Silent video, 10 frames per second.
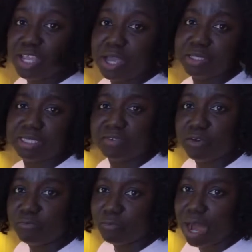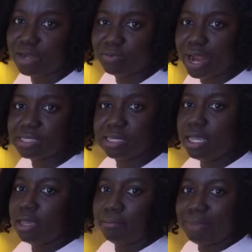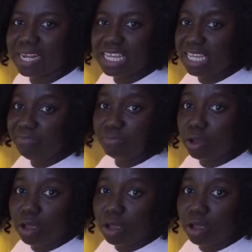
you are using it for fried rice. But if